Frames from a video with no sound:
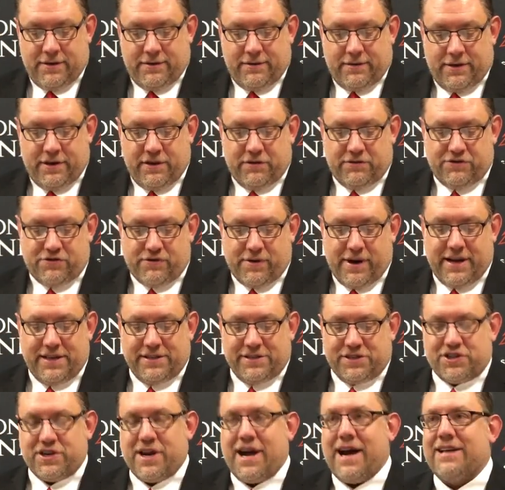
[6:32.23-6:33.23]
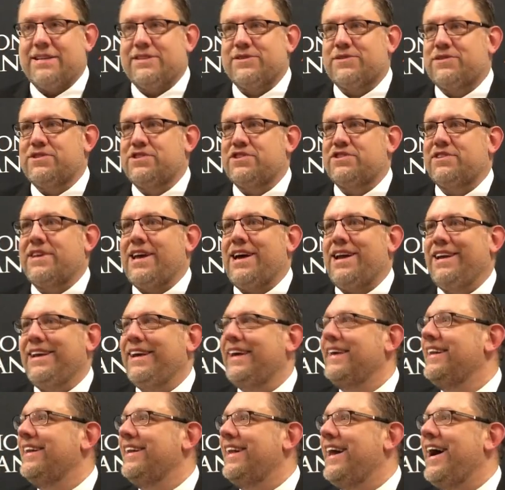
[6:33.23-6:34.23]
you know, Dre's shots were just kind of
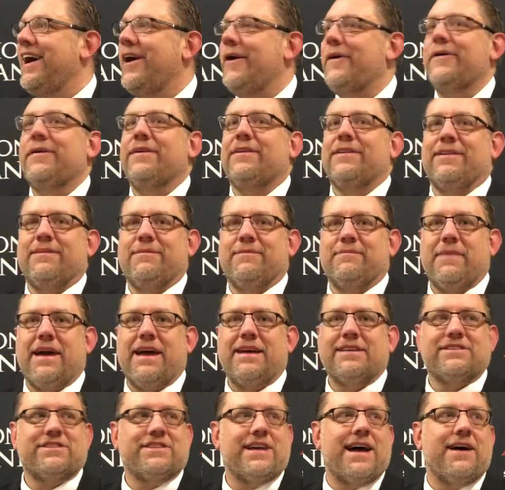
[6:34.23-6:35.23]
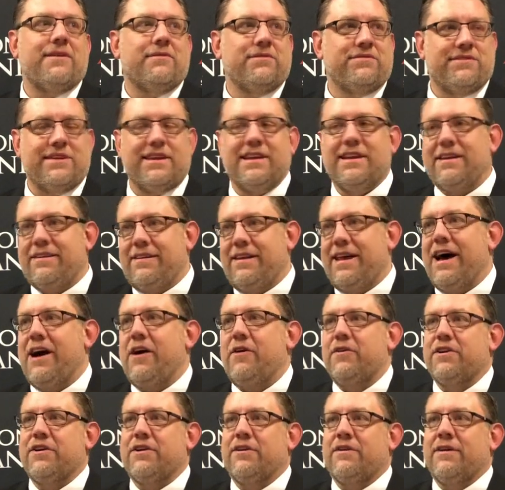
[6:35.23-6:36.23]
in and out, and May's shot was in and
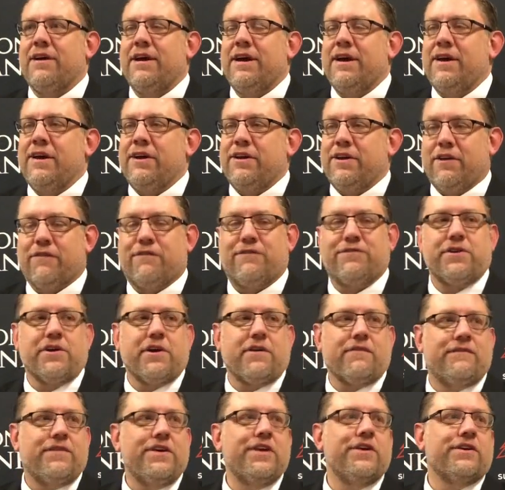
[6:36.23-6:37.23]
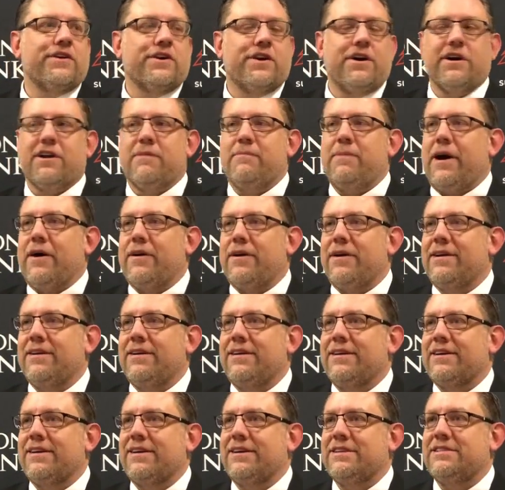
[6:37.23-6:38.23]
out. You're, you're, so you're feeling good about it
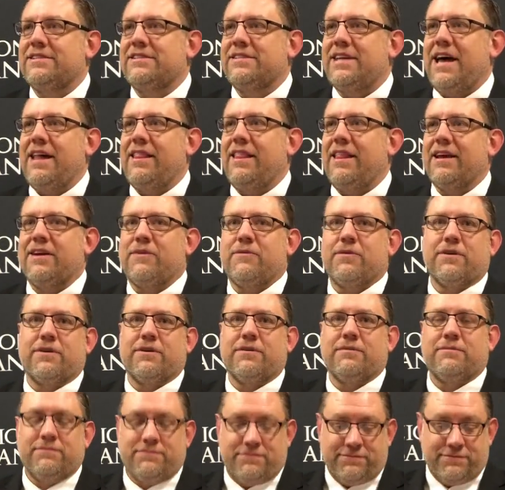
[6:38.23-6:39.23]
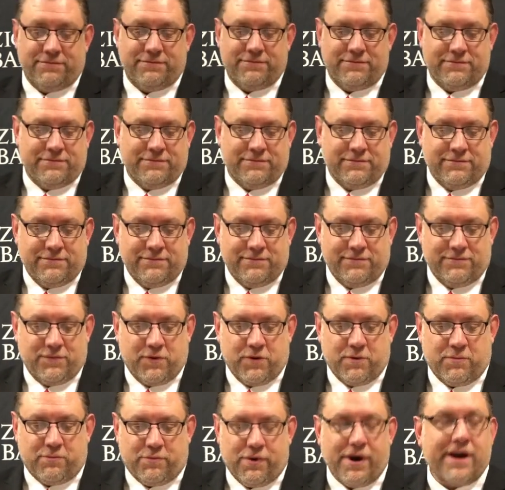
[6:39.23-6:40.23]
because it's not like we're
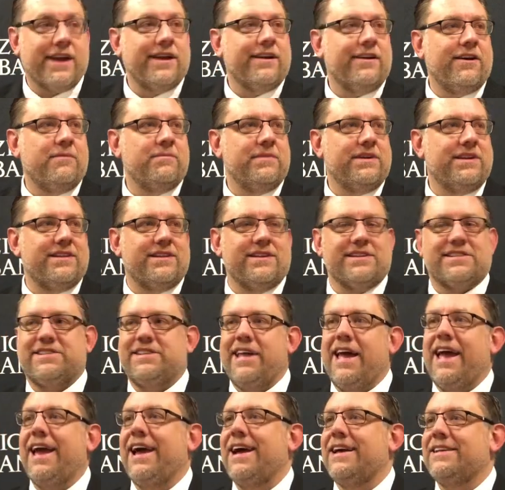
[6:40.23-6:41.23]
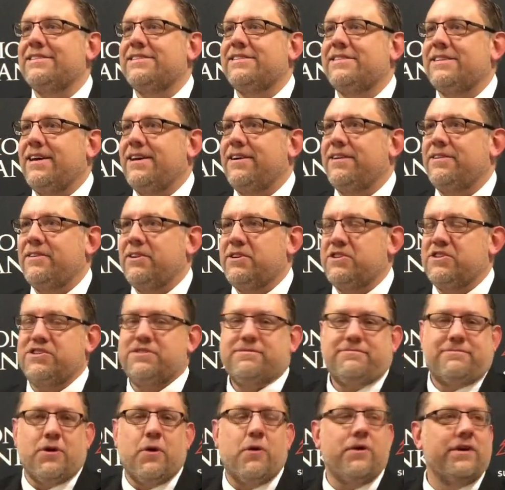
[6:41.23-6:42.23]
we're bricking them into the stands. They're, they're
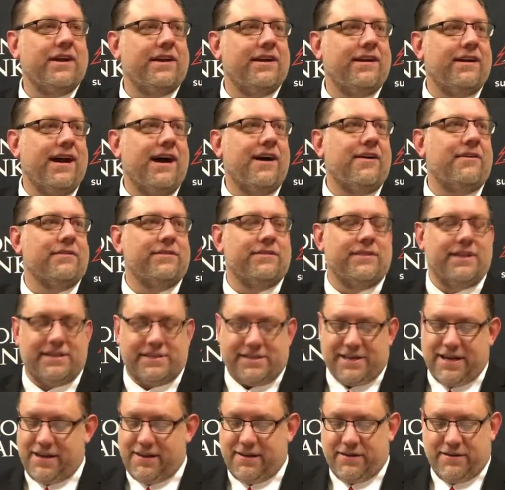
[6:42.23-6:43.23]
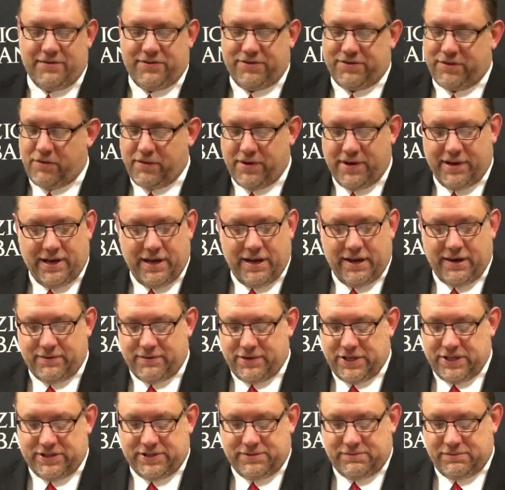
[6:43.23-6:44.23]
just going in and out, and that's kind of so we got to
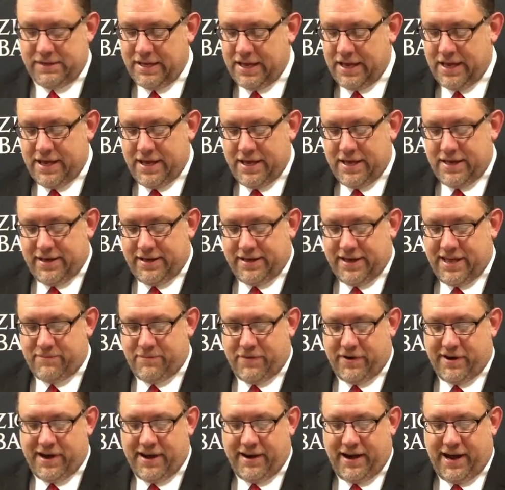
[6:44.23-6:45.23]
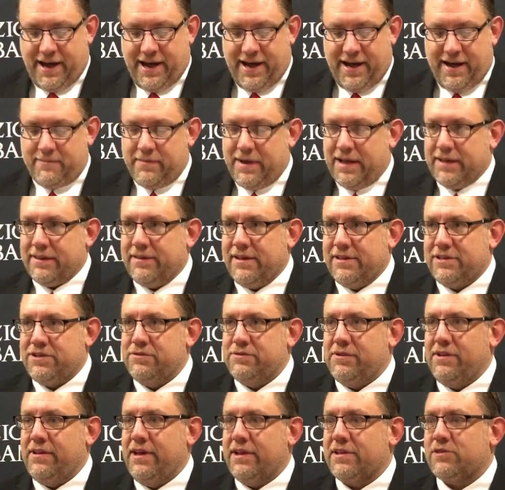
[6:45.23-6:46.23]
just keep our head high and make the
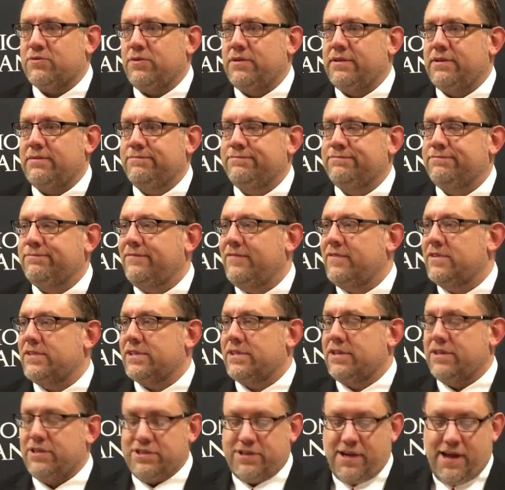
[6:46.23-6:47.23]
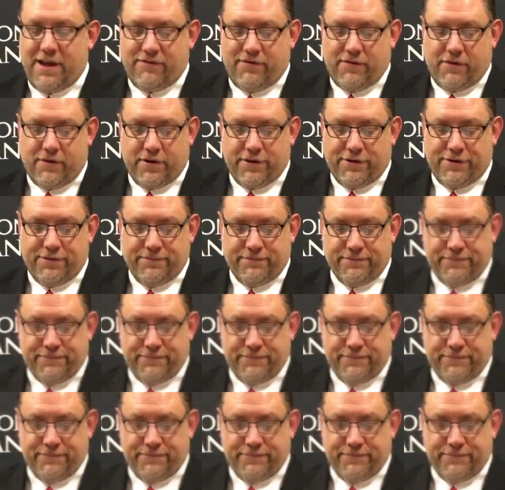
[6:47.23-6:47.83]
shoot the next one. It's a good shot for us.